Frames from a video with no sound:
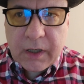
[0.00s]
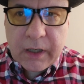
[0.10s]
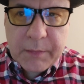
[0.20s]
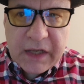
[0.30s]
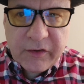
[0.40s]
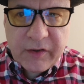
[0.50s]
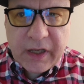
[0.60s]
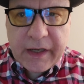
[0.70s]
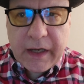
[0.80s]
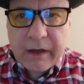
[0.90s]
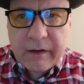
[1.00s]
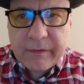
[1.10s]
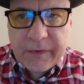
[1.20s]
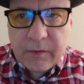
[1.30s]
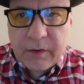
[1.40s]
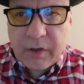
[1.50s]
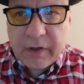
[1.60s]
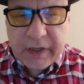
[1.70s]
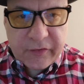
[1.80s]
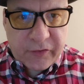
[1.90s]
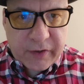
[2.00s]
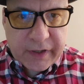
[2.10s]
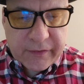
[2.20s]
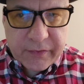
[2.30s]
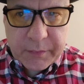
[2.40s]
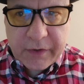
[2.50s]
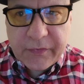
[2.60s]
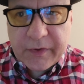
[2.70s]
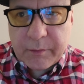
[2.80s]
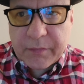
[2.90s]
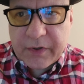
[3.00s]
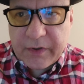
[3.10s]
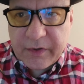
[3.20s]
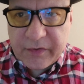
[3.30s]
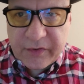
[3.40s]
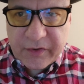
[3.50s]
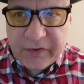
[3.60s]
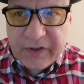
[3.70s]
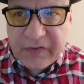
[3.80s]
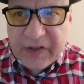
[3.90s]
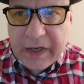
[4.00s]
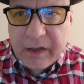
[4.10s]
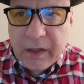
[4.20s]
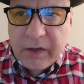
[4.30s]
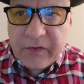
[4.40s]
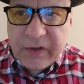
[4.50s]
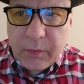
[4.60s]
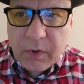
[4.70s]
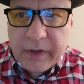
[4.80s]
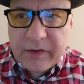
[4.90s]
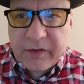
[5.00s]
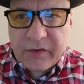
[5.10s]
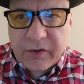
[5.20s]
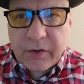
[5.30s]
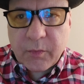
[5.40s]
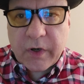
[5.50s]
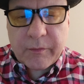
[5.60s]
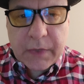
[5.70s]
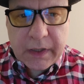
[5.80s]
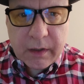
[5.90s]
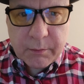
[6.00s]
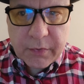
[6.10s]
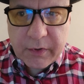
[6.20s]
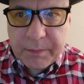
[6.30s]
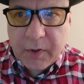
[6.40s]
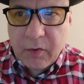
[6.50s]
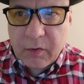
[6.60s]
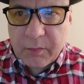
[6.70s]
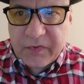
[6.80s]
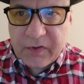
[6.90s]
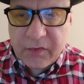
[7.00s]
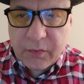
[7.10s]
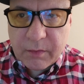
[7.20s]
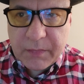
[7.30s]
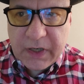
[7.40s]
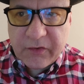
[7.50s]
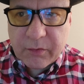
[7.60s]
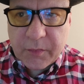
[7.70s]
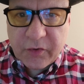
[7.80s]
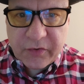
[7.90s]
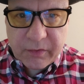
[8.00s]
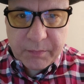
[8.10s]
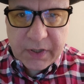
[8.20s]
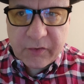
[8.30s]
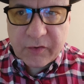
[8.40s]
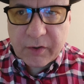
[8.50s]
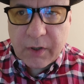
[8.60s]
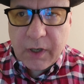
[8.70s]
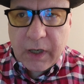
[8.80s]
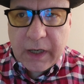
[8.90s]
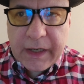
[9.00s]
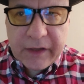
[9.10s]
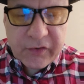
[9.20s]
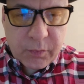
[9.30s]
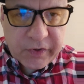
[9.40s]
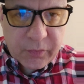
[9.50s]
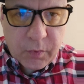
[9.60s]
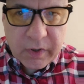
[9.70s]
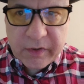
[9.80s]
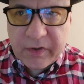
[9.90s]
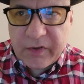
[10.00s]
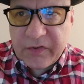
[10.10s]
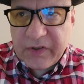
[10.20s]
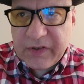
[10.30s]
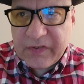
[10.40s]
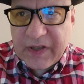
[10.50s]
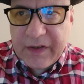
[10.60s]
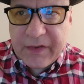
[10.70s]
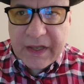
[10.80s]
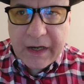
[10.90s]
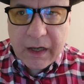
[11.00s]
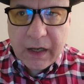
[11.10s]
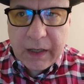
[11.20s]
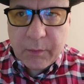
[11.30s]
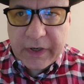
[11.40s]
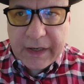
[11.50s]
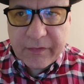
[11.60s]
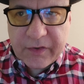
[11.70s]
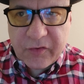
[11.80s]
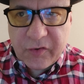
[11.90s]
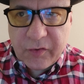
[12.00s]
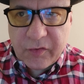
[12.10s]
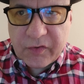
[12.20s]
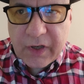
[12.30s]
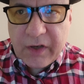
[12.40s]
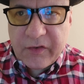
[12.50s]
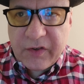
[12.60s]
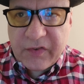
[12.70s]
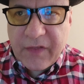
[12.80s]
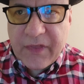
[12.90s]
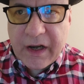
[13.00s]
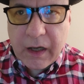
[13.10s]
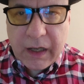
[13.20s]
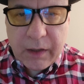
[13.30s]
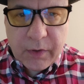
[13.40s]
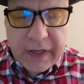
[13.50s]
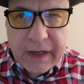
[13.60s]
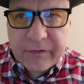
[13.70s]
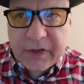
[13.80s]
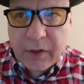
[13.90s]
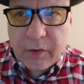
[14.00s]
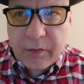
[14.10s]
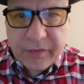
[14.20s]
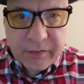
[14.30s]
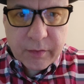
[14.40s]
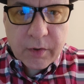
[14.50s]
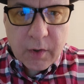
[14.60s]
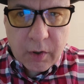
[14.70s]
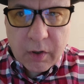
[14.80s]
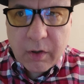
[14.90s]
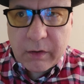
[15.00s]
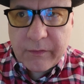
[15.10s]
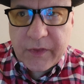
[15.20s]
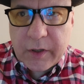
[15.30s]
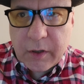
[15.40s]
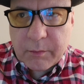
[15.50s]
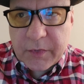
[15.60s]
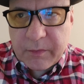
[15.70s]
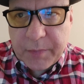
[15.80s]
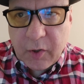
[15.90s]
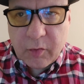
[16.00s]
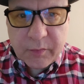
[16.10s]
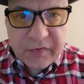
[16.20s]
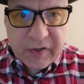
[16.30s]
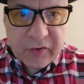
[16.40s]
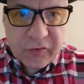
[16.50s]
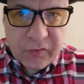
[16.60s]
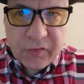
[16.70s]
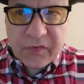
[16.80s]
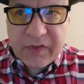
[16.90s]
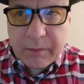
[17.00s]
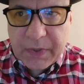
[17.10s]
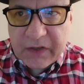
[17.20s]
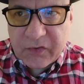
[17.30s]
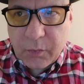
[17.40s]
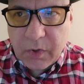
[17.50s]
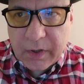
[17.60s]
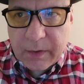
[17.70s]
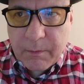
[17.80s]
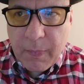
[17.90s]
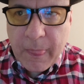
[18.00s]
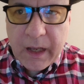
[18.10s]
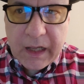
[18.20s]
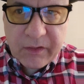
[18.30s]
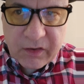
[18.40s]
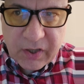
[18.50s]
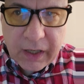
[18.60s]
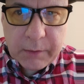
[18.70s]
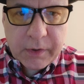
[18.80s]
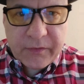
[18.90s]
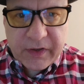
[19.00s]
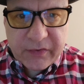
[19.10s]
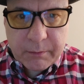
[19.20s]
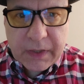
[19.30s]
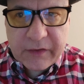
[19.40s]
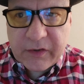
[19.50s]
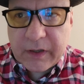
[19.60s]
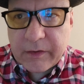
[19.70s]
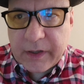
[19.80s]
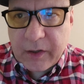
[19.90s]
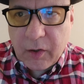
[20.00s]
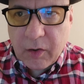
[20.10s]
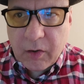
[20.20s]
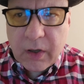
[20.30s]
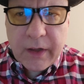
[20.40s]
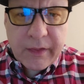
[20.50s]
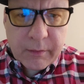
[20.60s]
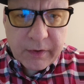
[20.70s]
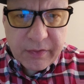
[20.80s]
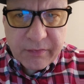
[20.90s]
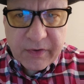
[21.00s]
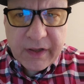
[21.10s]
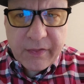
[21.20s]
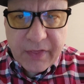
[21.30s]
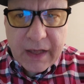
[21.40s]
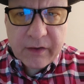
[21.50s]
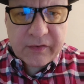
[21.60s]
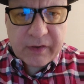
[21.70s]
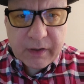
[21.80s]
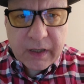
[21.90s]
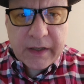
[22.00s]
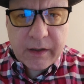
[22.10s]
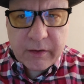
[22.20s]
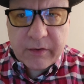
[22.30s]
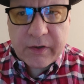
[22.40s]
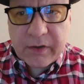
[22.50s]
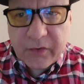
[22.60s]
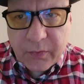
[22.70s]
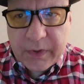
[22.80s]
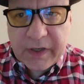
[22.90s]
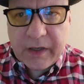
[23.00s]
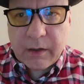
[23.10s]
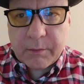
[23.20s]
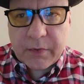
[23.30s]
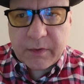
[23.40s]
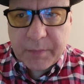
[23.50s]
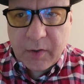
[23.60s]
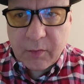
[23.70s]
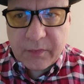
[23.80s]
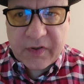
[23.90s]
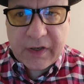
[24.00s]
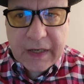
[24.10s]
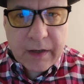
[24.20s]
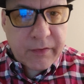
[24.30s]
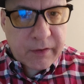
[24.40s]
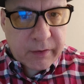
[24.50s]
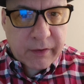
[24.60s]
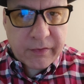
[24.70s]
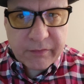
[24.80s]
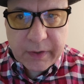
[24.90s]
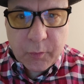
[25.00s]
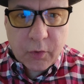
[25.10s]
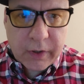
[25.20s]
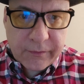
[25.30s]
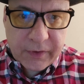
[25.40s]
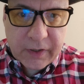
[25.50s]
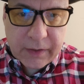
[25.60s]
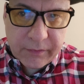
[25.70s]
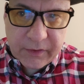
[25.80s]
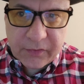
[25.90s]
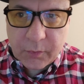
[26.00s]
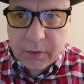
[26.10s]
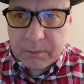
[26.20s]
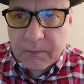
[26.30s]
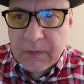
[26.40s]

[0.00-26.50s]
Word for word: I imagined I got a phone call yesterday from a film producer. She said she wanted to turn one of my numbered poems into a major motion picture. I asked which one. She said that I would have to choose. She said that I would have to go through all of the numbered poems and choose the best one. At the time of this imaginary call, there were 3,920 numbered poems, and now there are three more if you count this one.